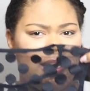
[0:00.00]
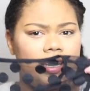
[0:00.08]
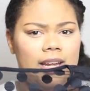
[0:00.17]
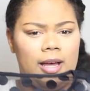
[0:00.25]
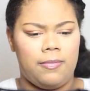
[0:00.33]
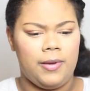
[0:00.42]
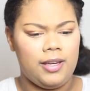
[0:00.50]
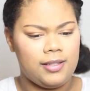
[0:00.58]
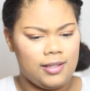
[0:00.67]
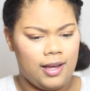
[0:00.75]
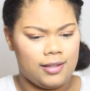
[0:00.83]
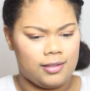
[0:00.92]
I did not pick
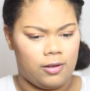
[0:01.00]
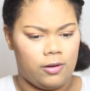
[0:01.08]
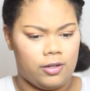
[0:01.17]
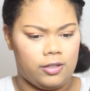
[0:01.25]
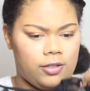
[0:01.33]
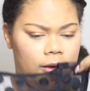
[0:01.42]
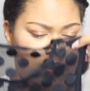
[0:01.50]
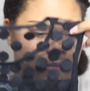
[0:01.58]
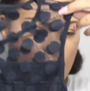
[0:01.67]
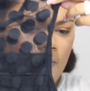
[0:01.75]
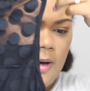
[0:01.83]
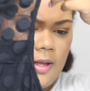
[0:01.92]
a size large, so I
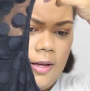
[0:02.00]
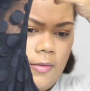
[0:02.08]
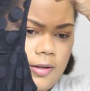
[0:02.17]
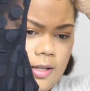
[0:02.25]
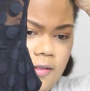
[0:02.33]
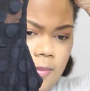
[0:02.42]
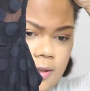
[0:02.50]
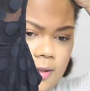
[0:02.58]
don't know why they would give